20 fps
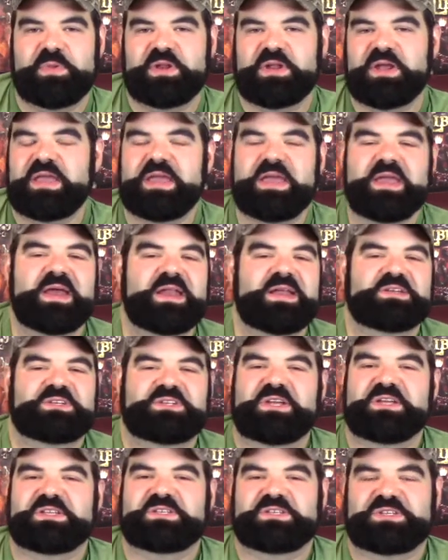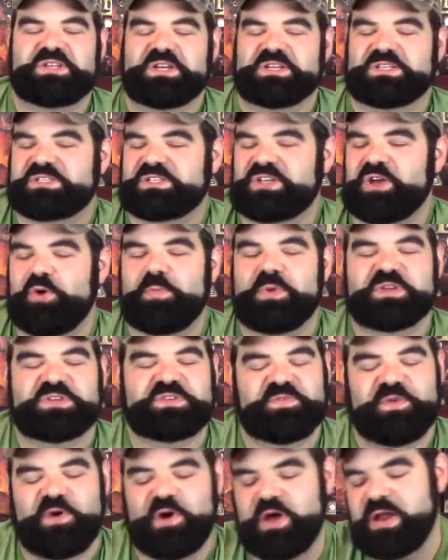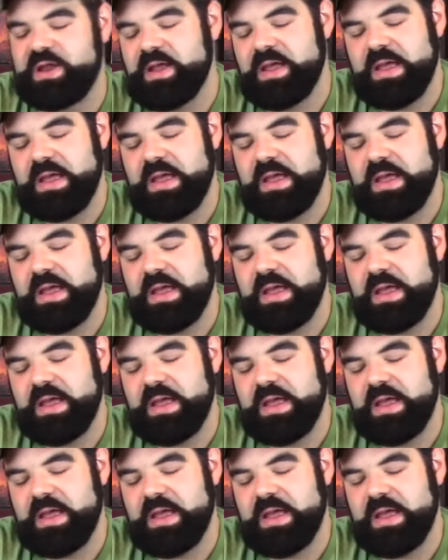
But again, it's, it's just so much fun.